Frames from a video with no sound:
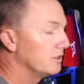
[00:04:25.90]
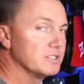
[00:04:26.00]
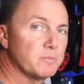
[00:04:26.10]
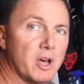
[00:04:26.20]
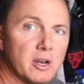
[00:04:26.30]

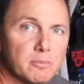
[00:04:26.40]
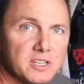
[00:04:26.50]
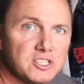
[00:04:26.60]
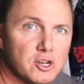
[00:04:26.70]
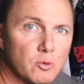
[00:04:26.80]
this bottom
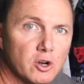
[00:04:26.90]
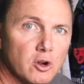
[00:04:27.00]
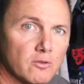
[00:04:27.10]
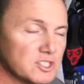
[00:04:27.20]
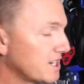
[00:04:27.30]
piece, you don't want to
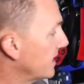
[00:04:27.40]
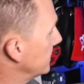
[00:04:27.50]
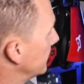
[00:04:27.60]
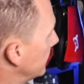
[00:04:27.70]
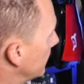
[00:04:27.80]
over tighten
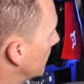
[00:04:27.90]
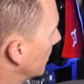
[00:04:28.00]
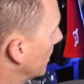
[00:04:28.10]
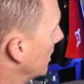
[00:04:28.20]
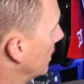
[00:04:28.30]
it
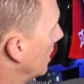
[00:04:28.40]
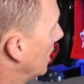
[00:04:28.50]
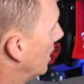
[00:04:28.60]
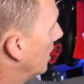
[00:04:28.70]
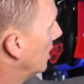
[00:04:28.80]
either.
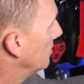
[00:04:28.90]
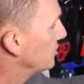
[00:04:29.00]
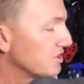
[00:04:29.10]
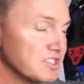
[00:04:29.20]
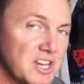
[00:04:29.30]

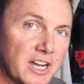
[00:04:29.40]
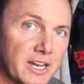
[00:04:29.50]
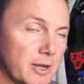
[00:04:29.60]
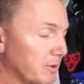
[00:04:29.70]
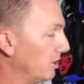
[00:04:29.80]
Just snug it
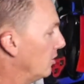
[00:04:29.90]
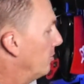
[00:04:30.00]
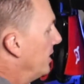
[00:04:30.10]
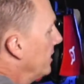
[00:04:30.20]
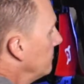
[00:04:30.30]
up a little
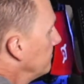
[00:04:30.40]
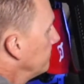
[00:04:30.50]
bit.